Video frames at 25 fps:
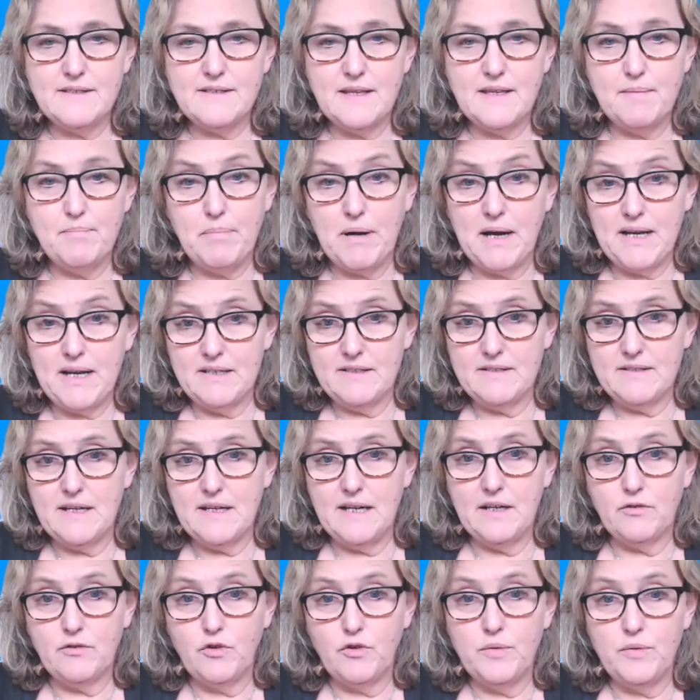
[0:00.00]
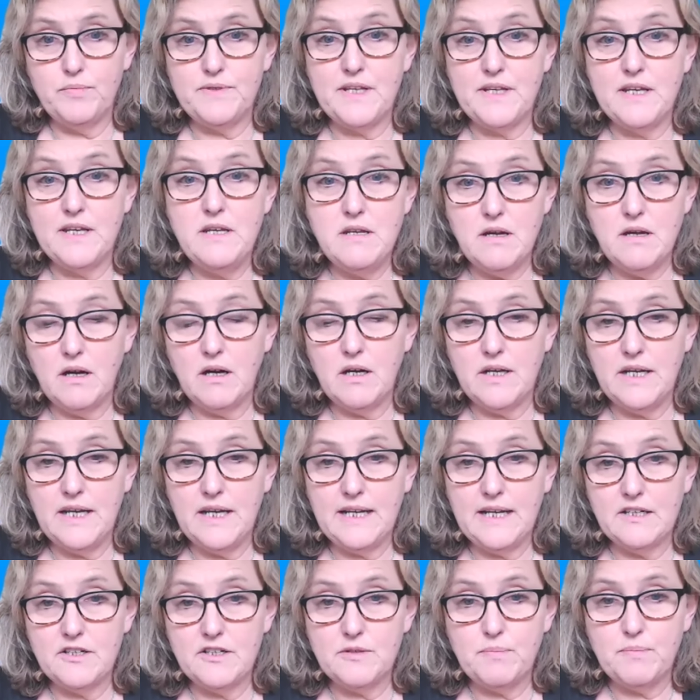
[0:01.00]
the buy and sell groups, the
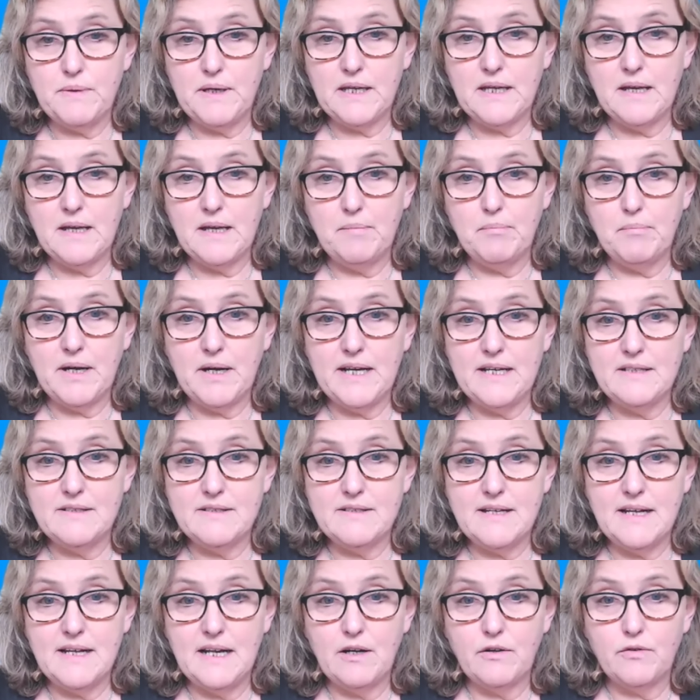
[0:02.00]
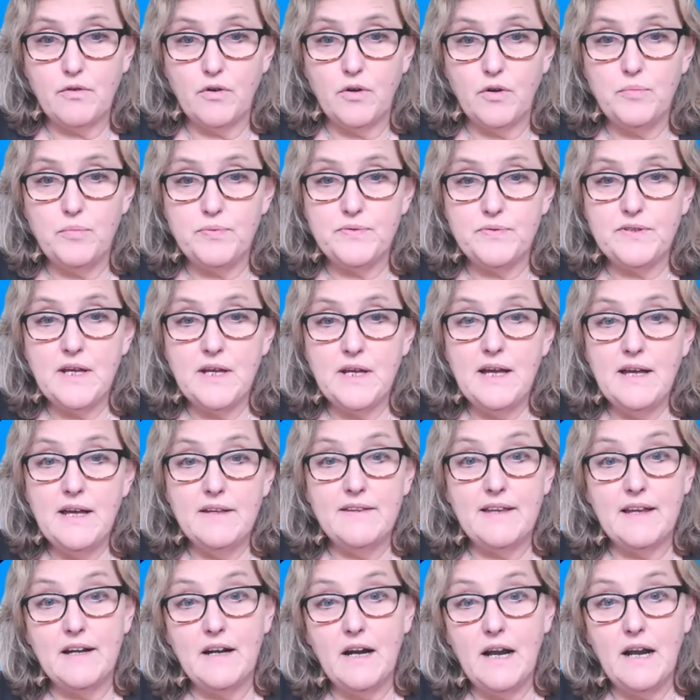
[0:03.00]
non-English speaking buy and sell groups
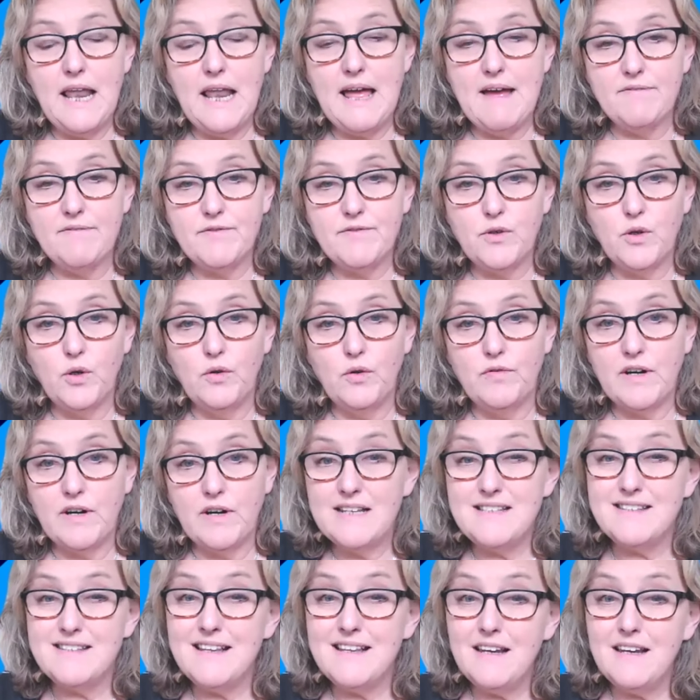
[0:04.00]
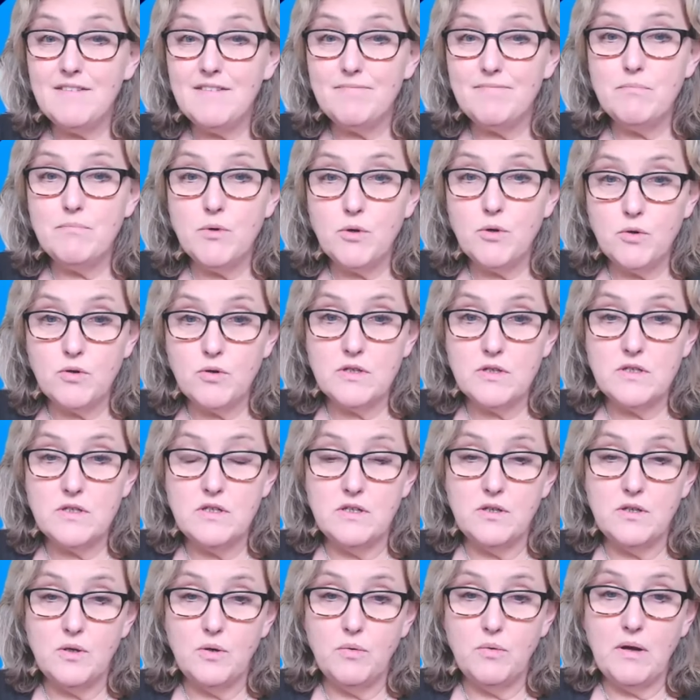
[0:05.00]
that are left over. I still have more to
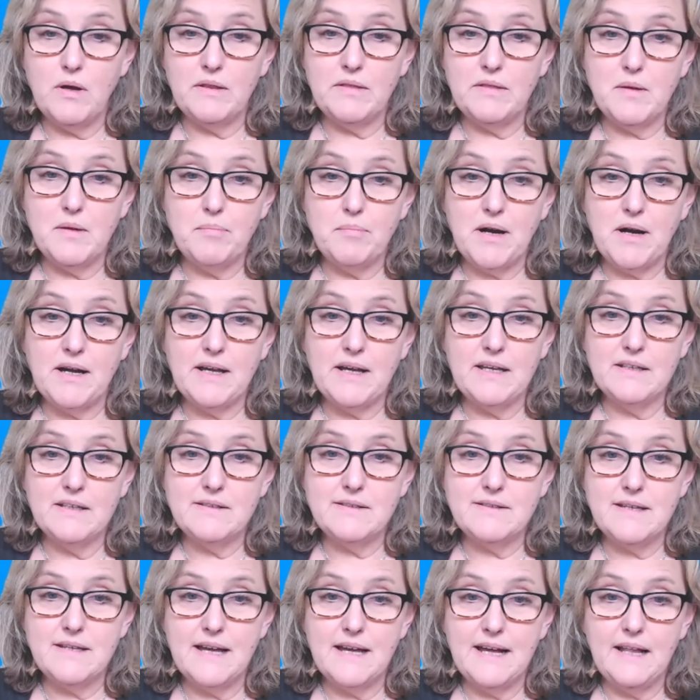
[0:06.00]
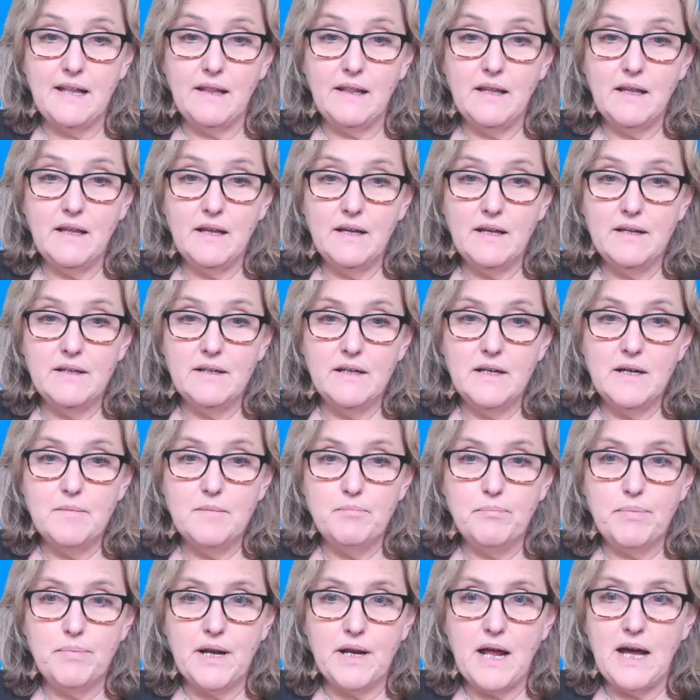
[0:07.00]
do on the buy and sell,
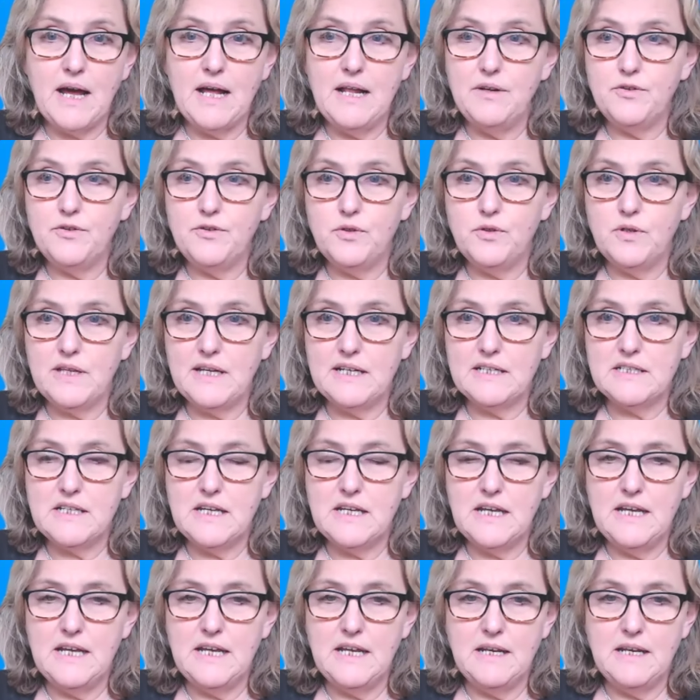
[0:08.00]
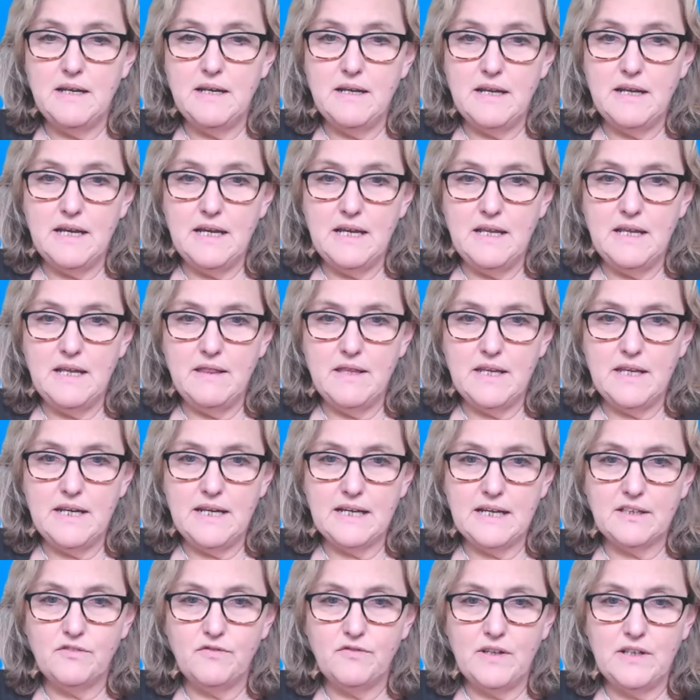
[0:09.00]
but I'll do that in, in the
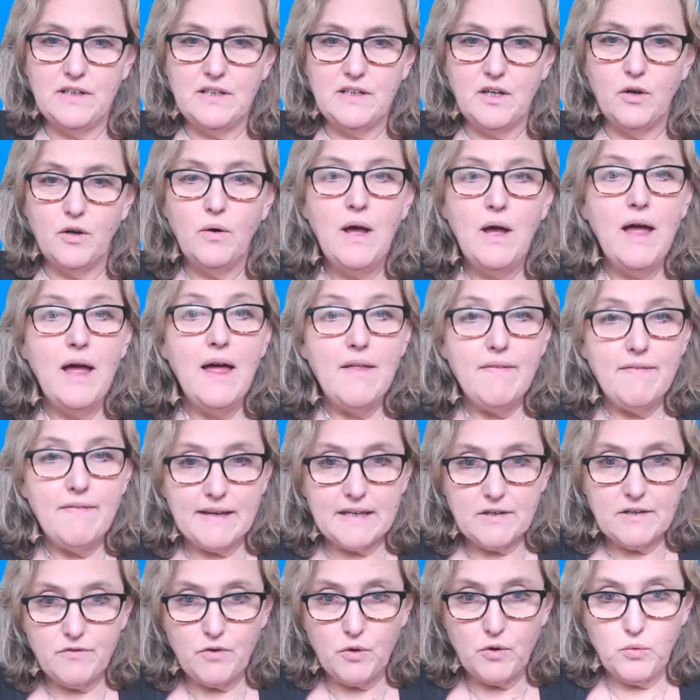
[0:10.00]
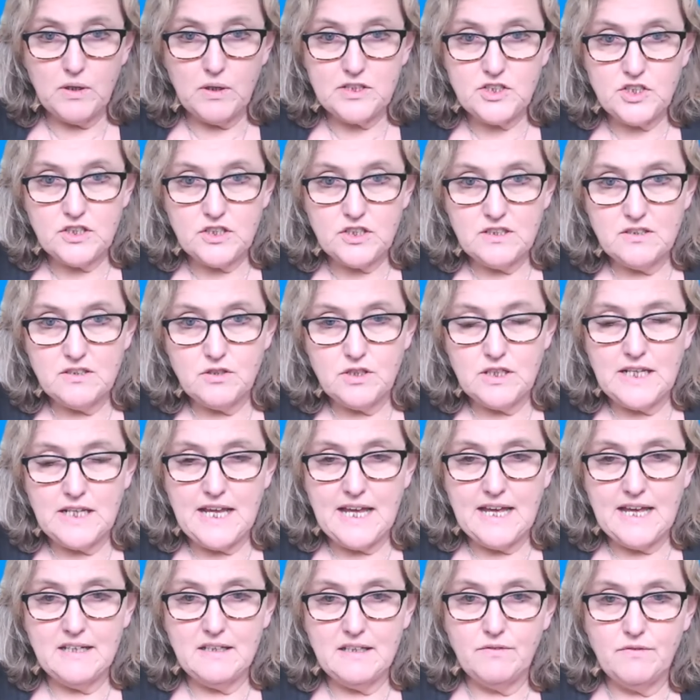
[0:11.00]
next video. Thank you for watching to the
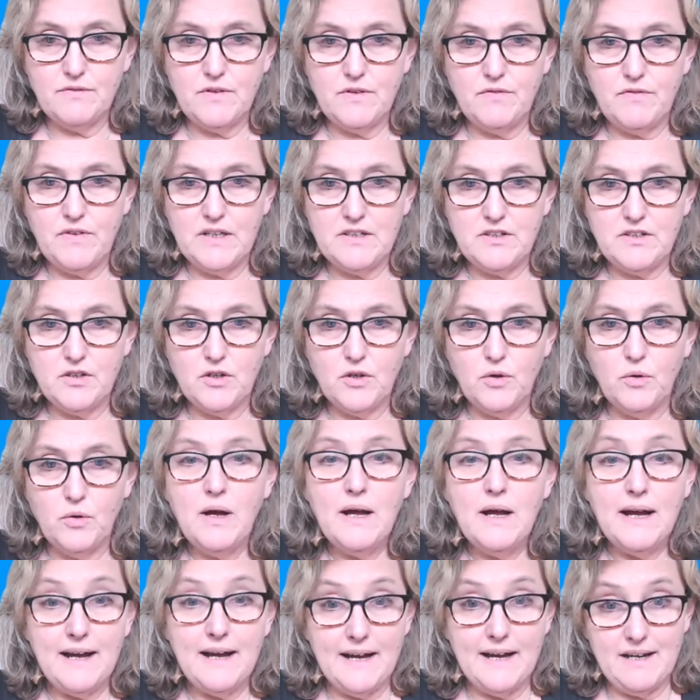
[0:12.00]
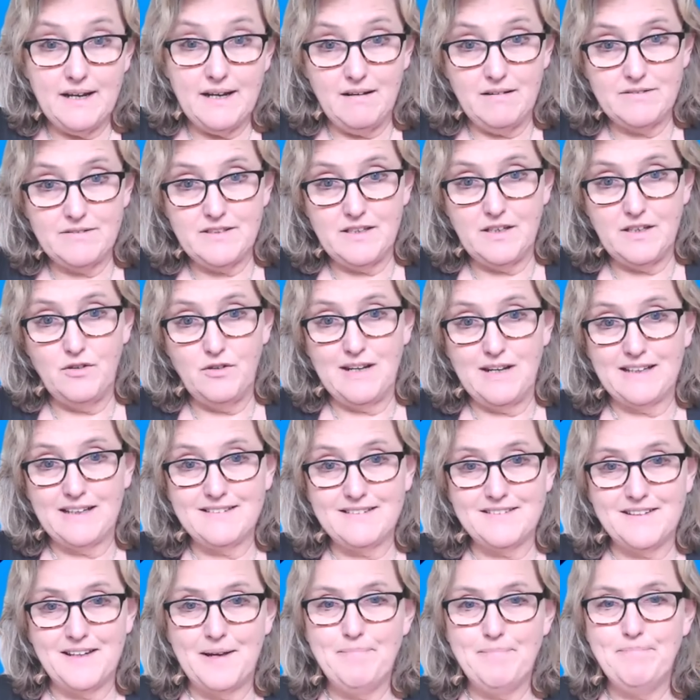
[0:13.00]
end of the video and I'll see you next
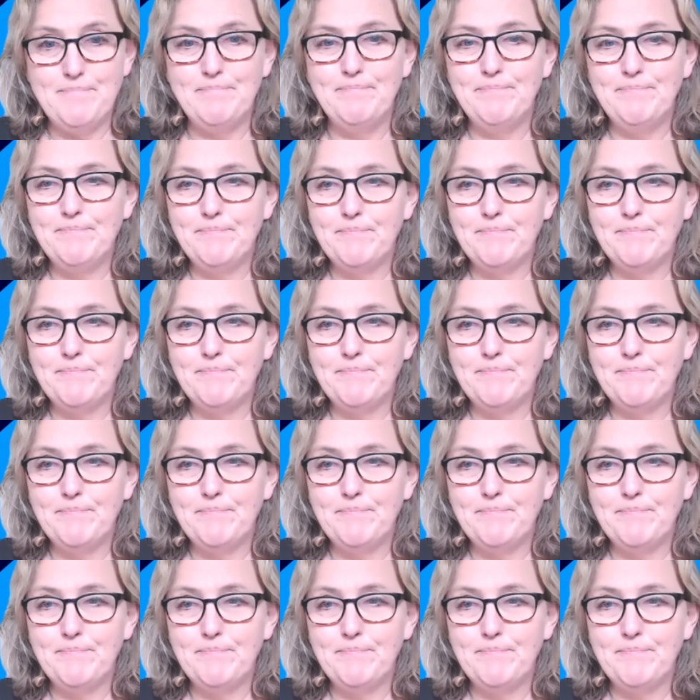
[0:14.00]
time.